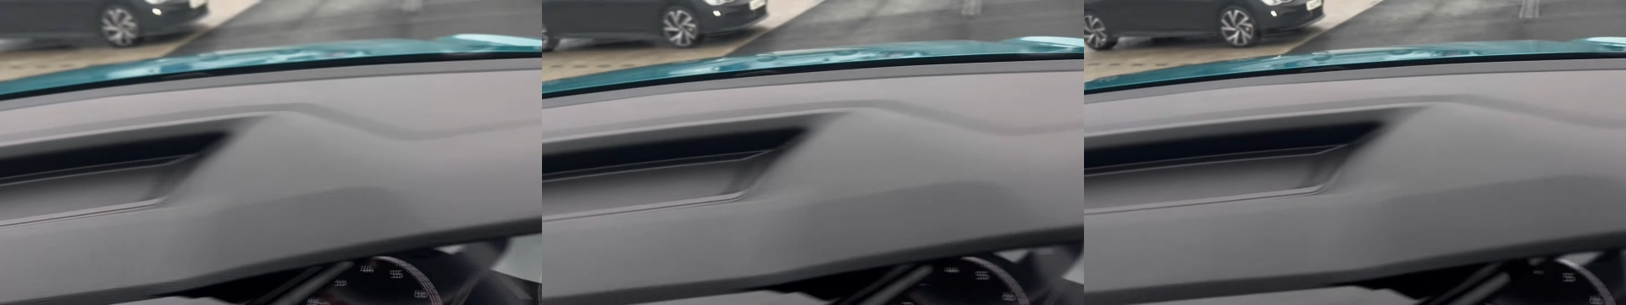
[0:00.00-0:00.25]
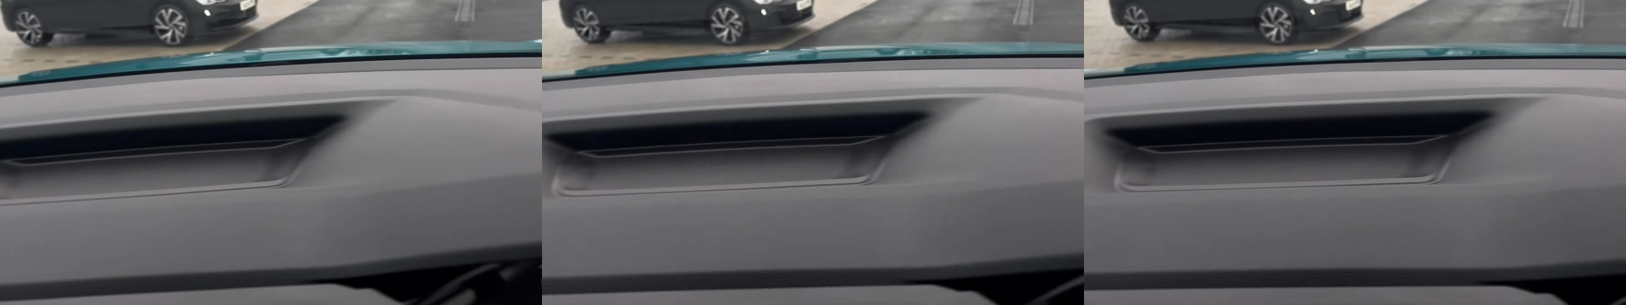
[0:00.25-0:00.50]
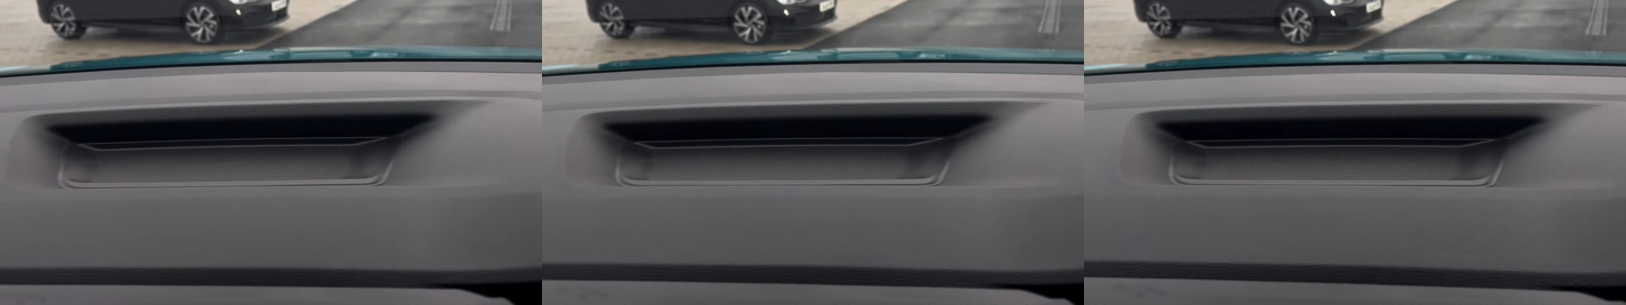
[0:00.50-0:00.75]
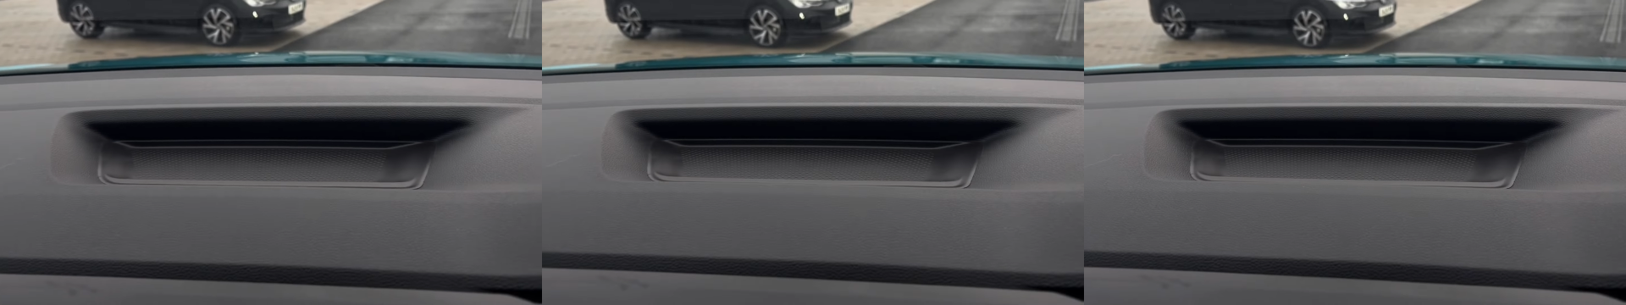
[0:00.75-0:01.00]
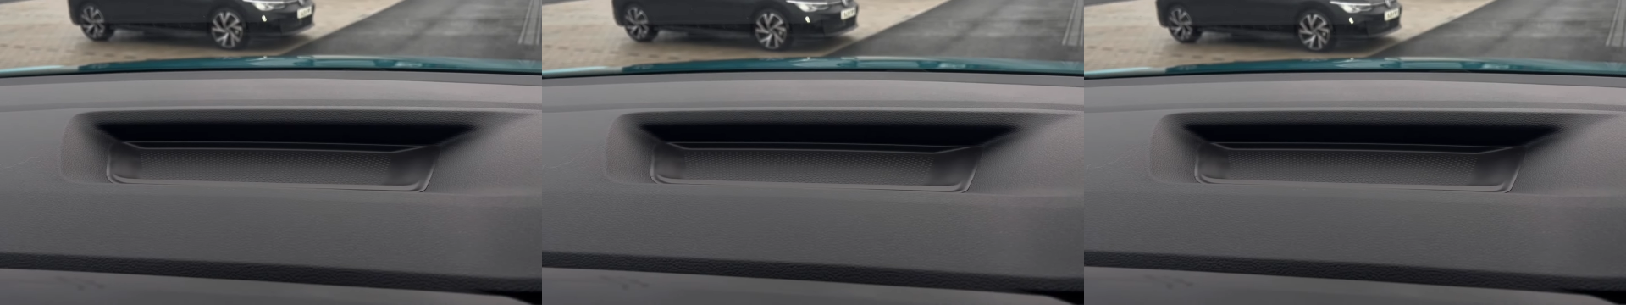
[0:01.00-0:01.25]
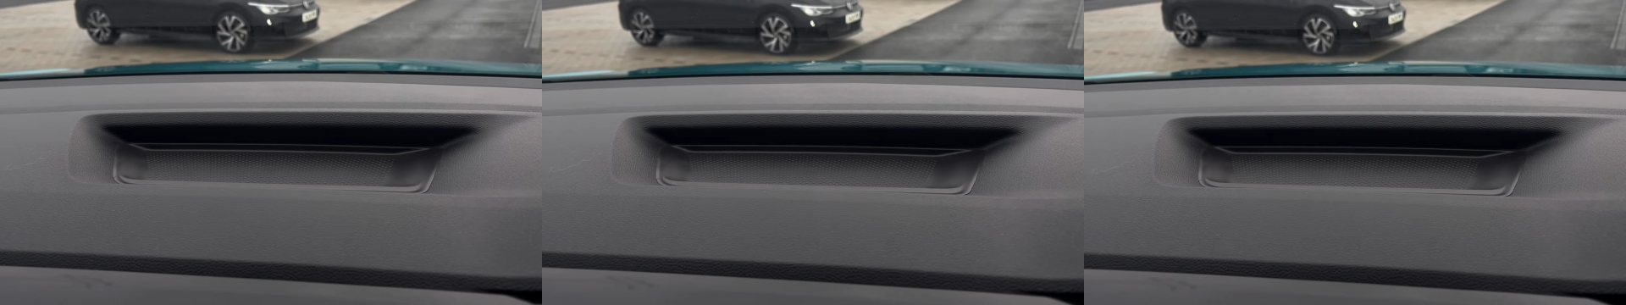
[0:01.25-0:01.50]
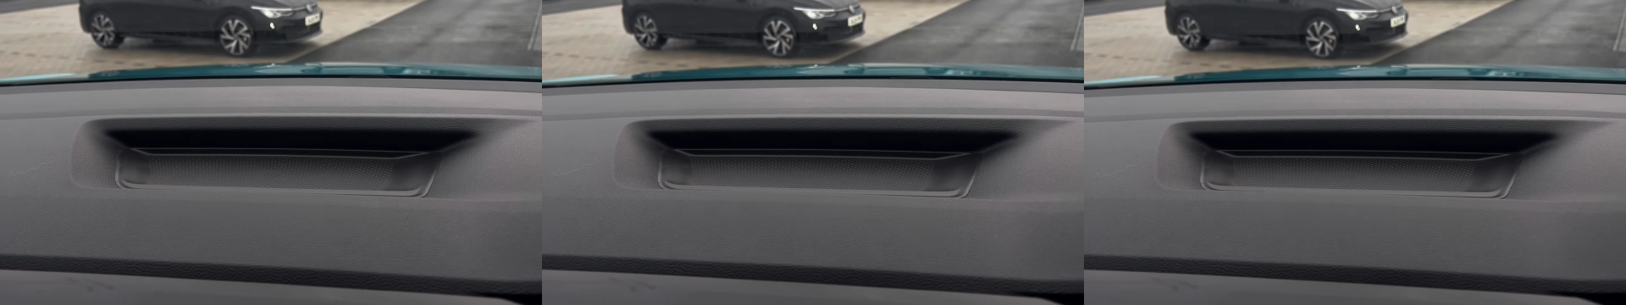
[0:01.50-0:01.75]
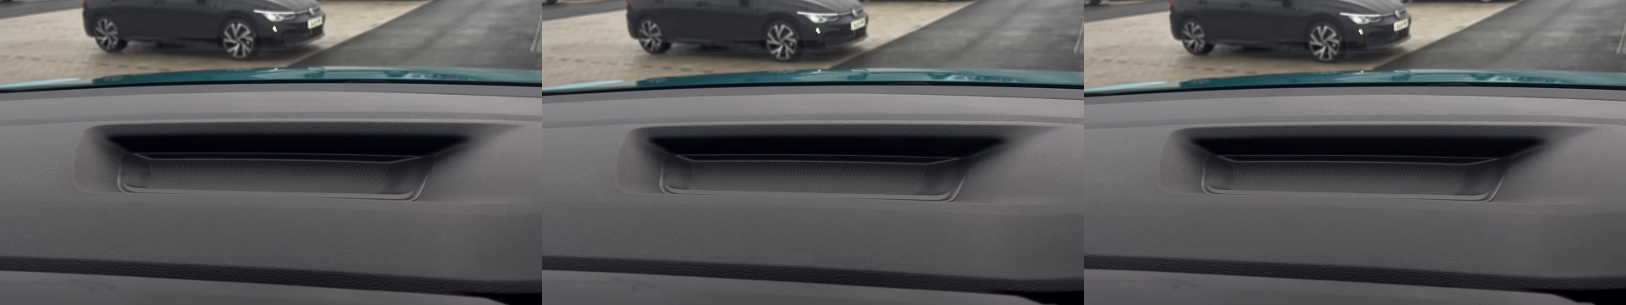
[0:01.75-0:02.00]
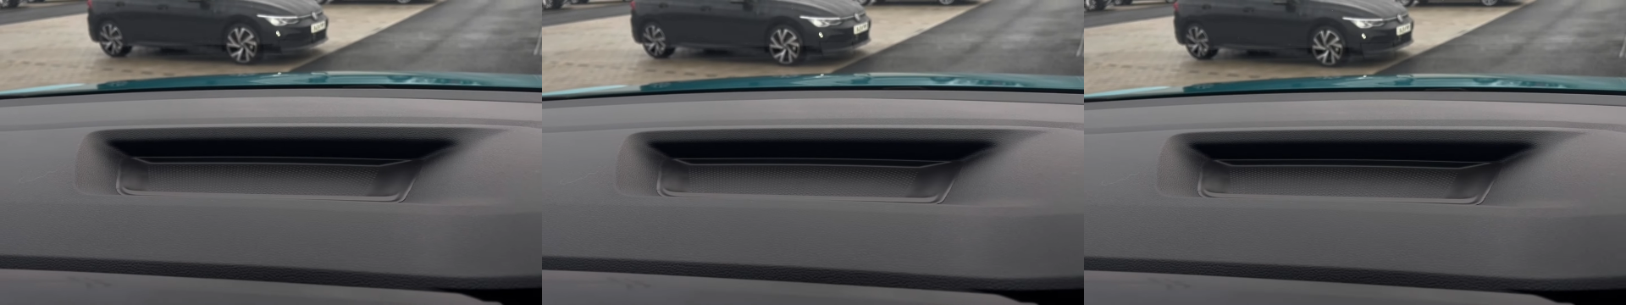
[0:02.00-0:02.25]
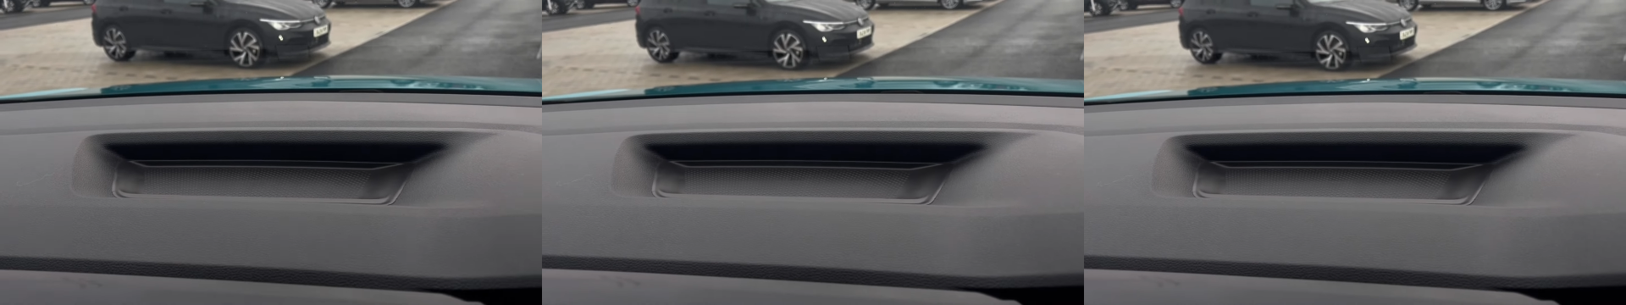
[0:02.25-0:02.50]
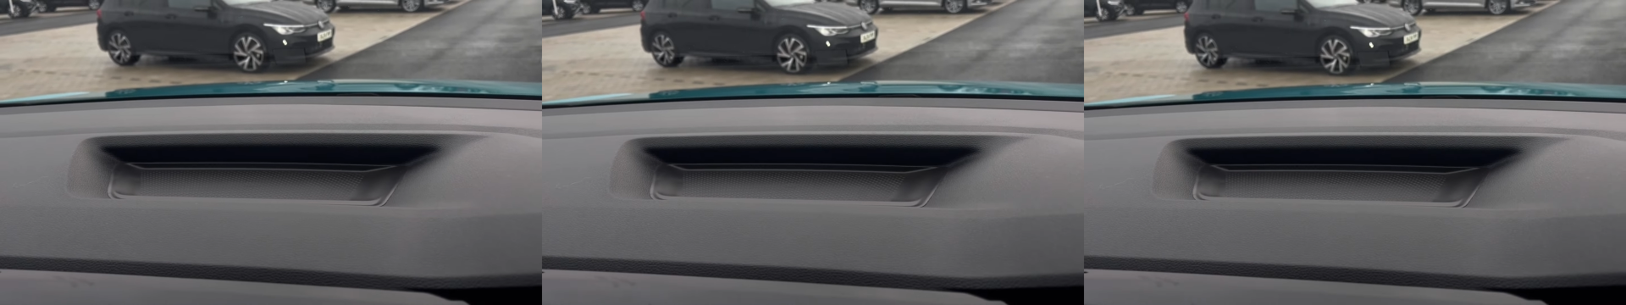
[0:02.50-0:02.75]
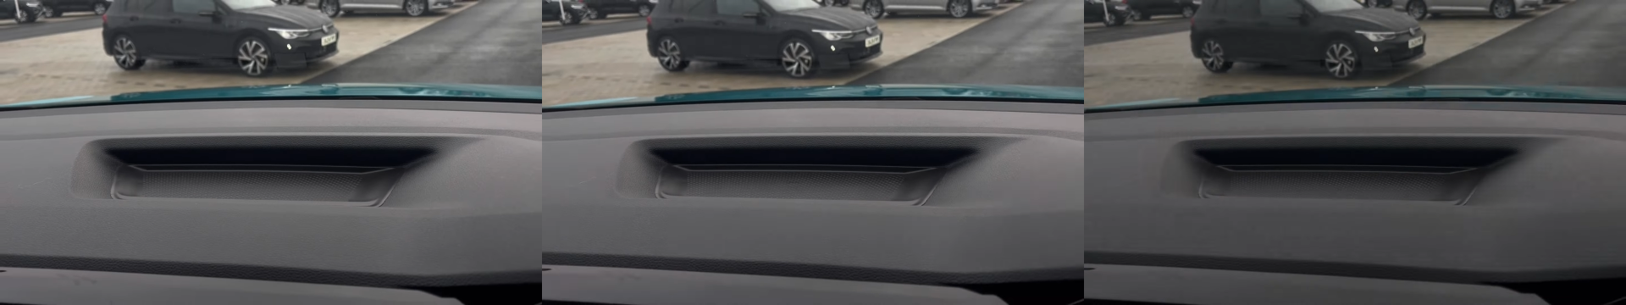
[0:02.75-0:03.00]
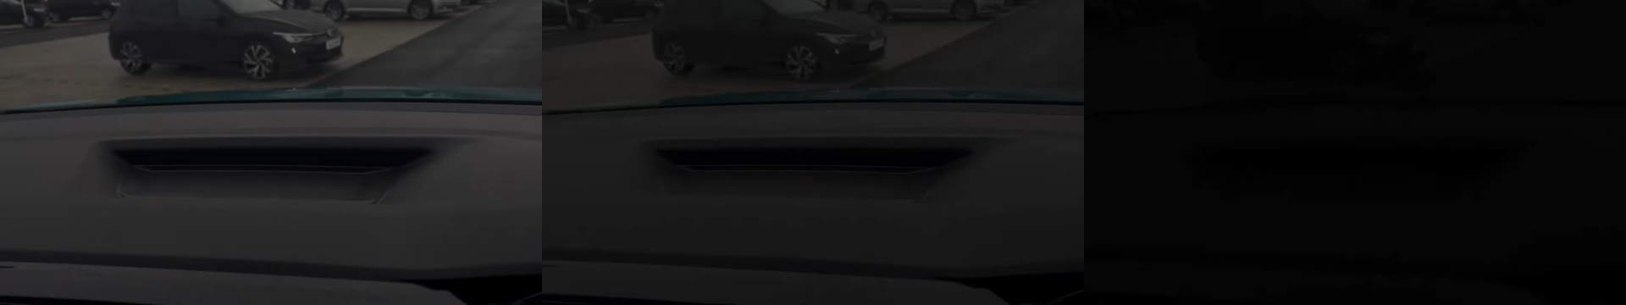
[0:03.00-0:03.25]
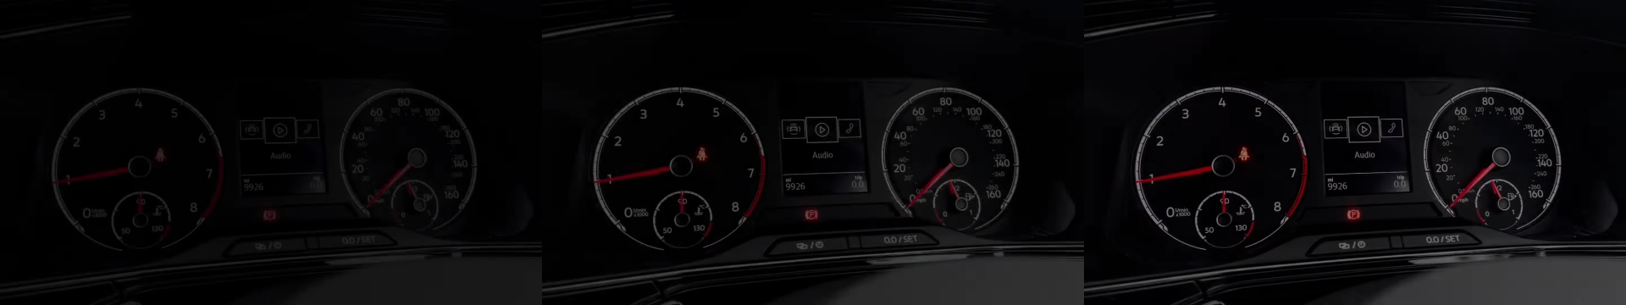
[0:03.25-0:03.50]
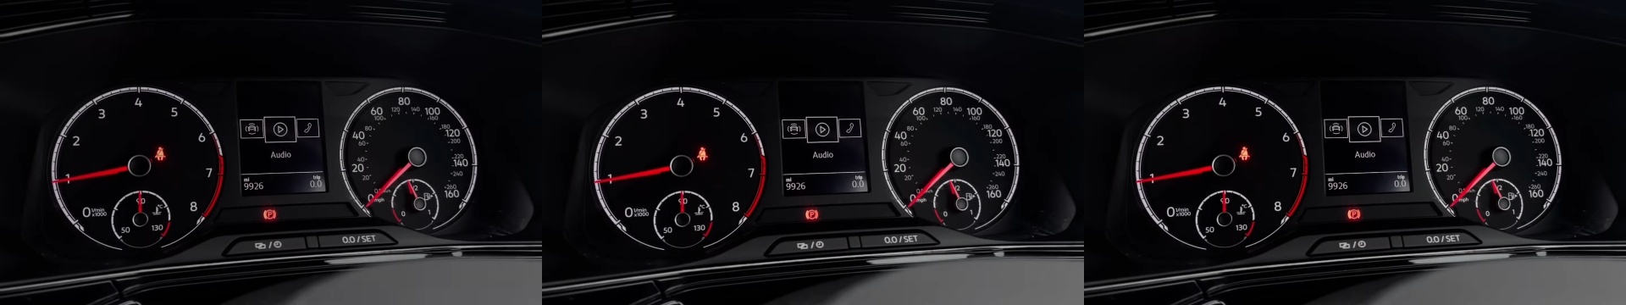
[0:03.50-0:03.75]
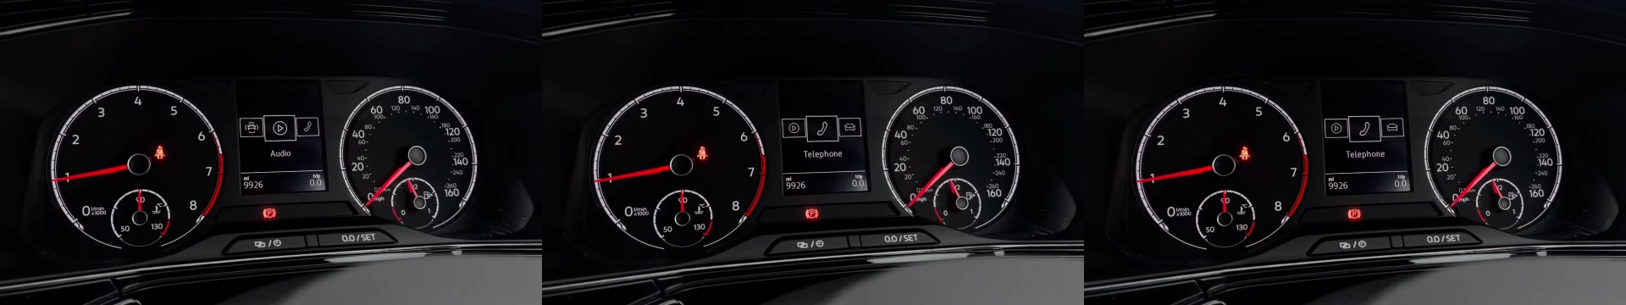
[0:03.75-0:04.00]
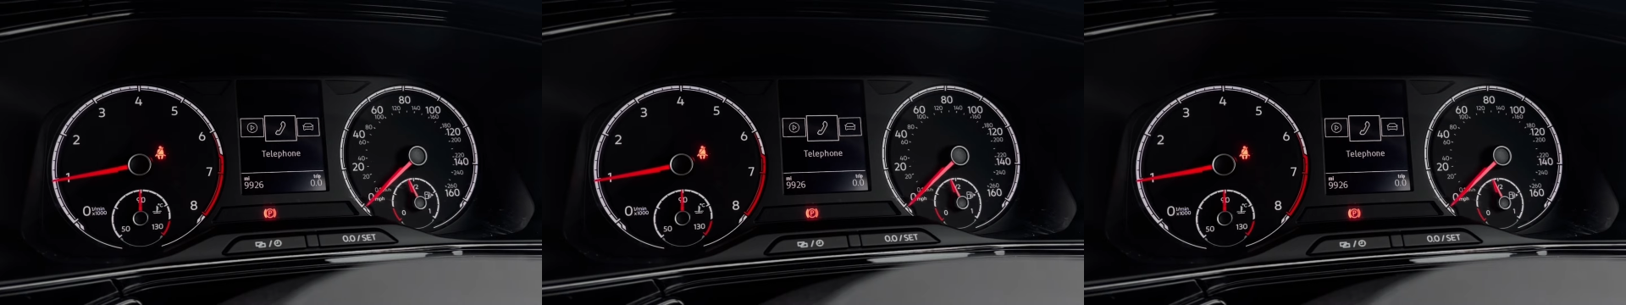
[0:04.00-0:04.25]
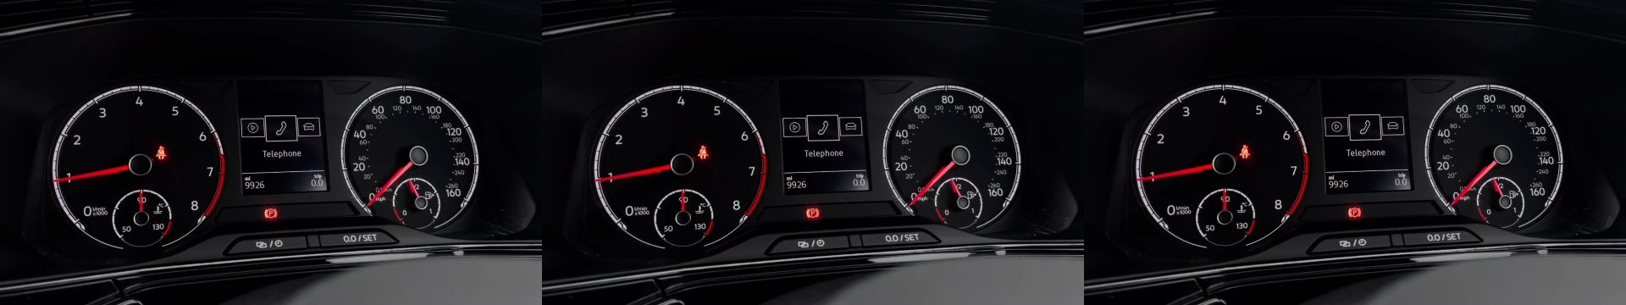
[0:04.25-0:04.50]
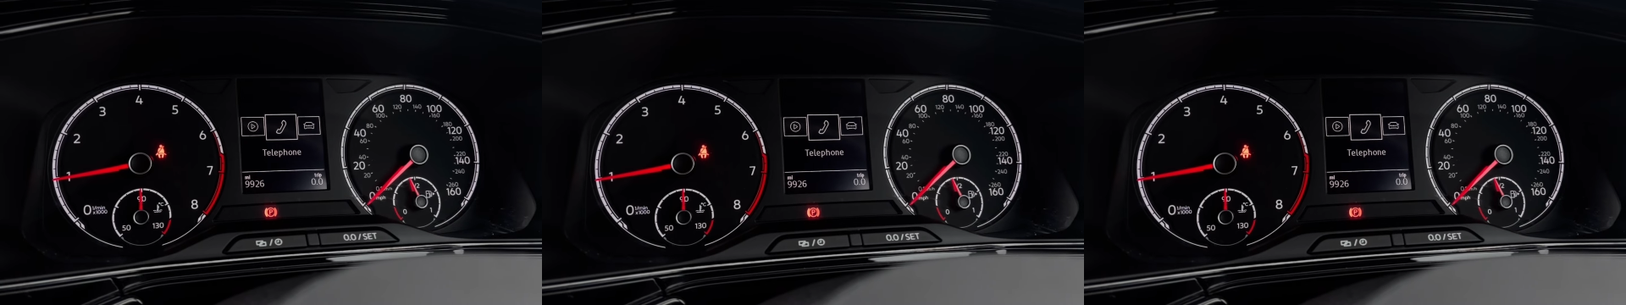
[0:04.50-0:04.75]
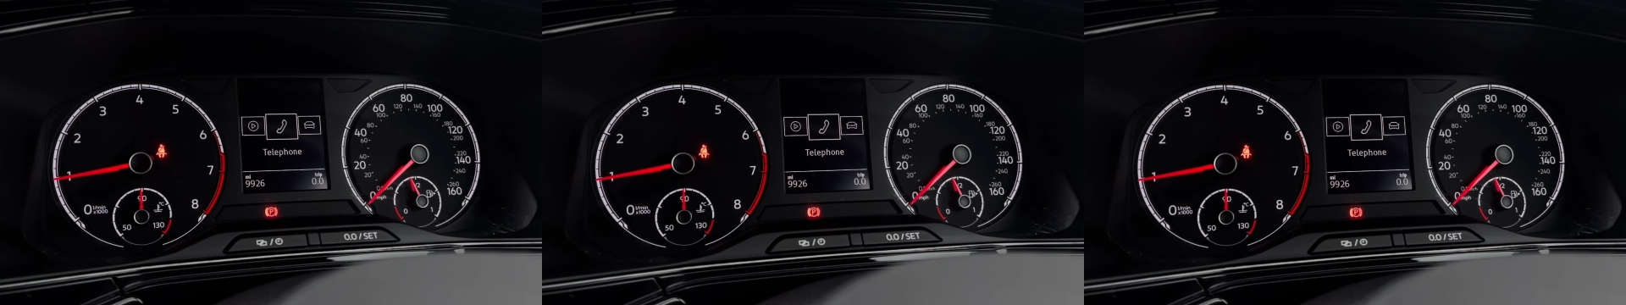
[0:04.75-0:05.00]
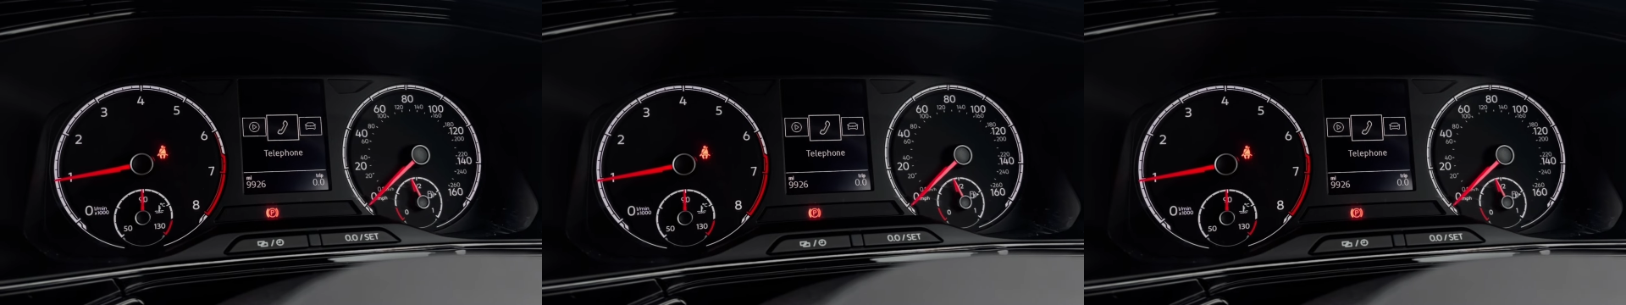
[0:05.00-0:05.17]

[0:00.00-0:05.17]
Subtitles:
No face is visible, so there are no lips to read.